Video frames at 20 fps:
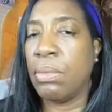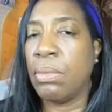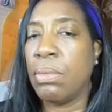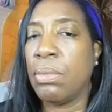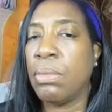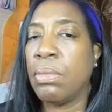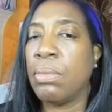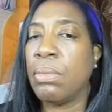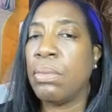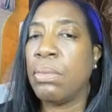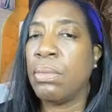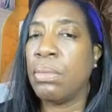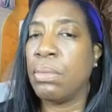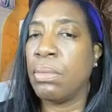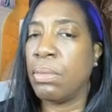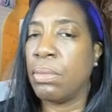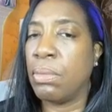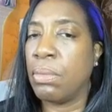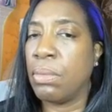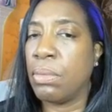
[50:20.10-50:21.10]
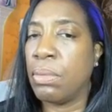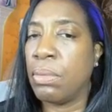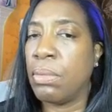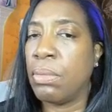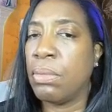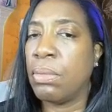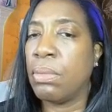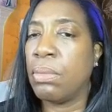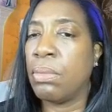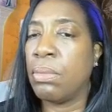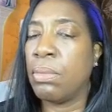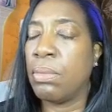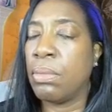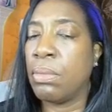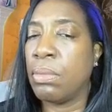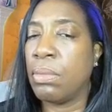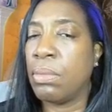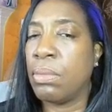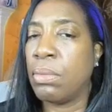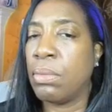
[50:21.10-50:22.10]

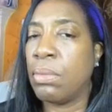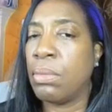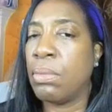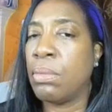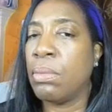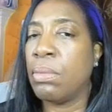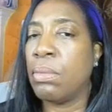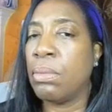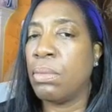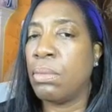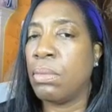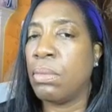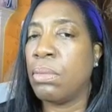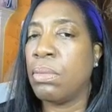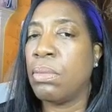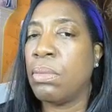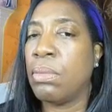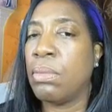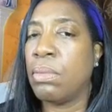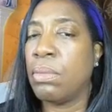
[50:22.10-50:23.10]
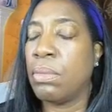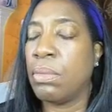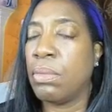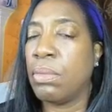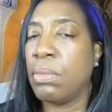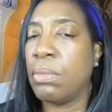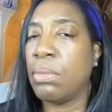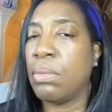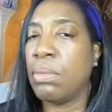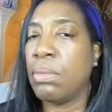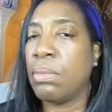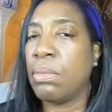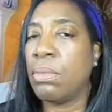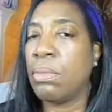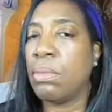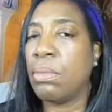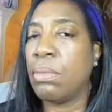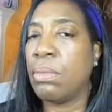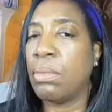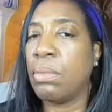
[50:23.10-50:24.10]

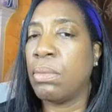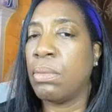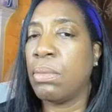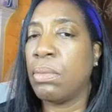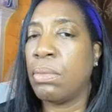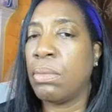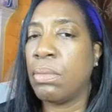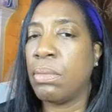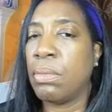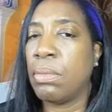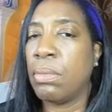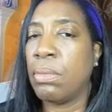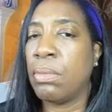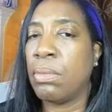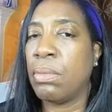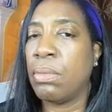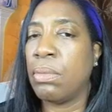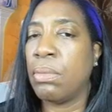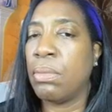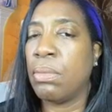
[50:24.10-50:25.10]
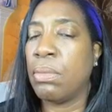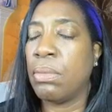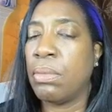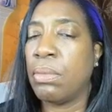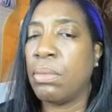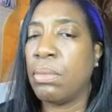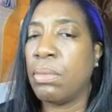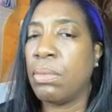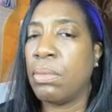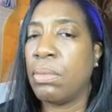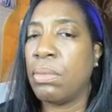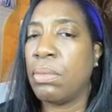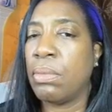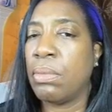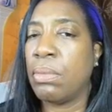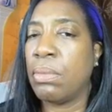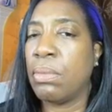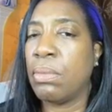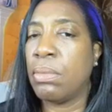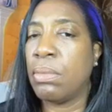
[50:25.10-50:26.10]

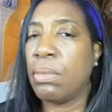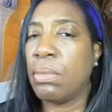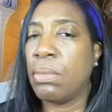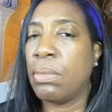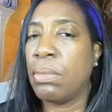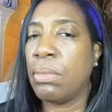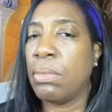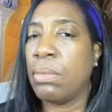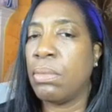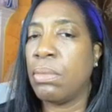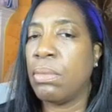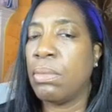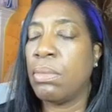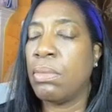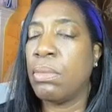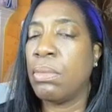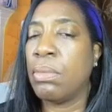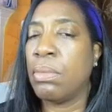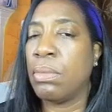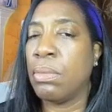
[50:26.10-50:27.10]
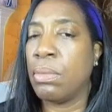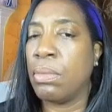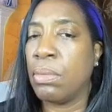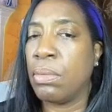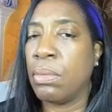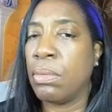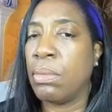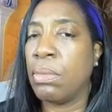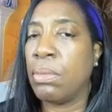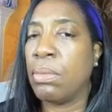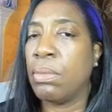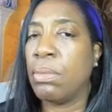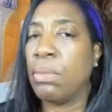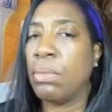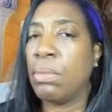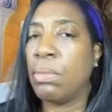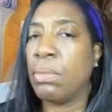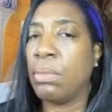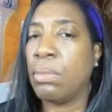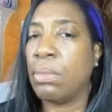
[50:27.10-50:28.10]
The person shown says nothing.